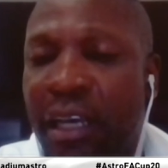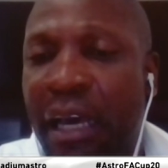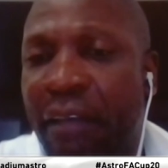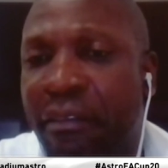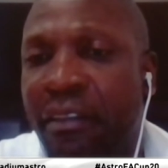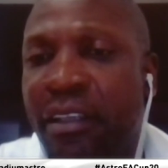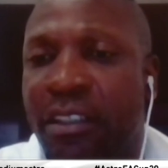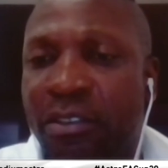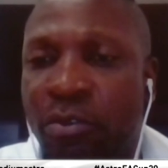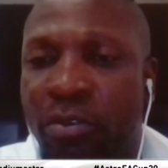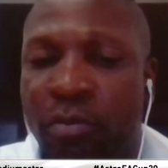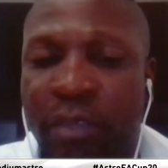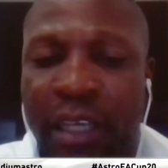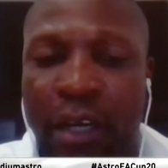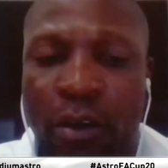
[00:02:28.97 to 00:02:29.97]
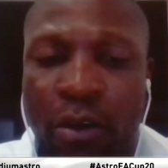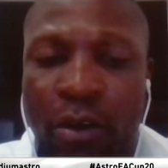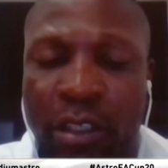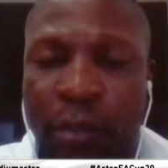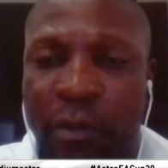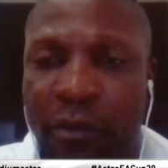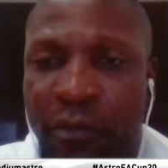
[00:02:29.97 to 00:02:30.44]
I think he could be a
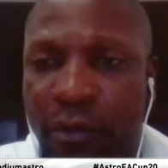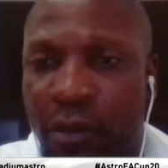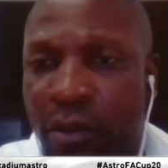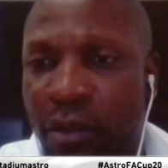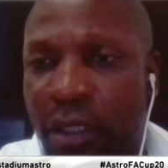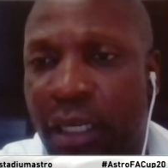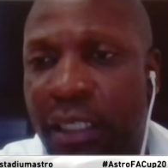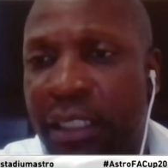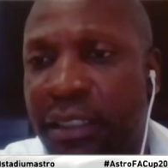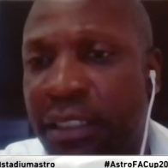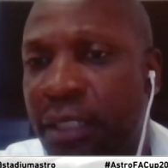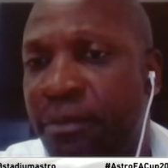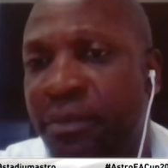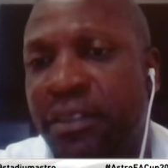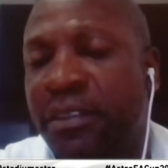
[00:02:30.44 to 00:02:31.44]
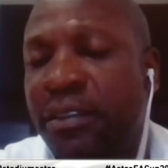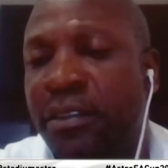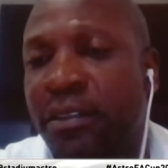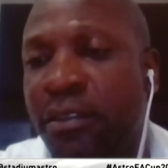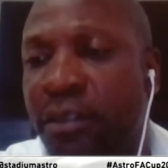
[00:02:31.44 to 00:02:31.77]
goalkeeper for any teams.